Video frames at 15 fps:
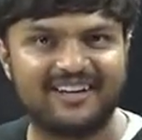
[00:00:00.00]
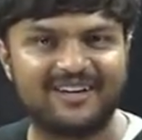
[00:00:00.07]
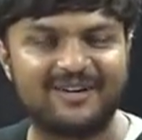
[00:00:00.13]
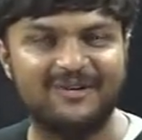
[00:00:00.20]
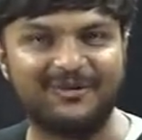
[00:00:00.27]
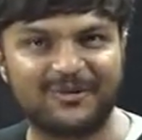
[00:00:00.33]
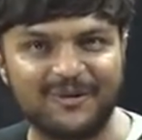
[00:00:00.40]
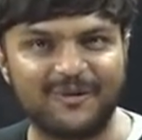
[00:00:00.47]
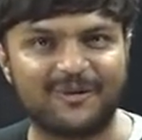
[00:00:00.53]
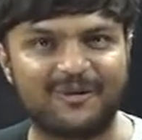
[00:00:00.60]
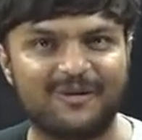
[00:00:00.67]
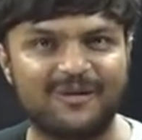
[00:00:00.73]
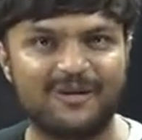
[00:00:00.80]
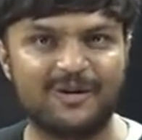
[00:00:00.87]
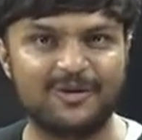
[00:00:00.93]
you know,
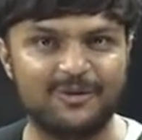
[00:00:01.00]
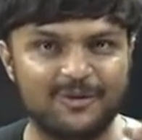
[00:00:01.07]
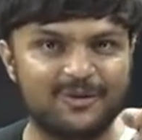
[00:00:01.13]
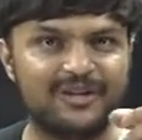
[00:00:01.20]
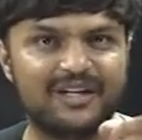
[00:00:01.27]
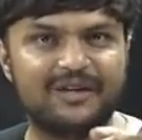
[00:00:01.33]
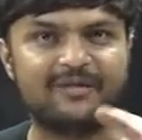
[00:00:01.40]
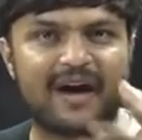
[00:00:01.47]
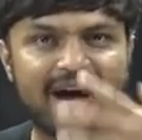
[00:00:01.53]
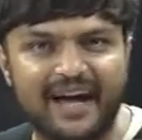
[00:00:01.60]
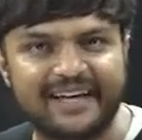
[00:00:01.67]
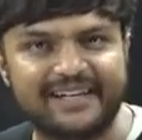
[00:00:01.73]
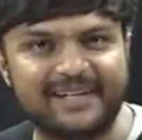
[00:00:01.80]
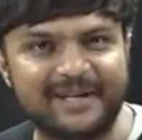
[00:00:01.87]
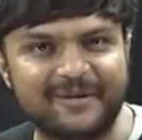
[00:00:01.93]
you live,
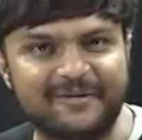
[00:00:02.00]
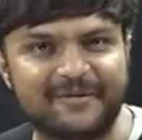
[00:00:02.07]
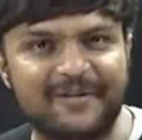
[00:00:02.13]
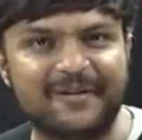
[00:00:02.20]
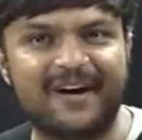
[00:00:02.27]
I live,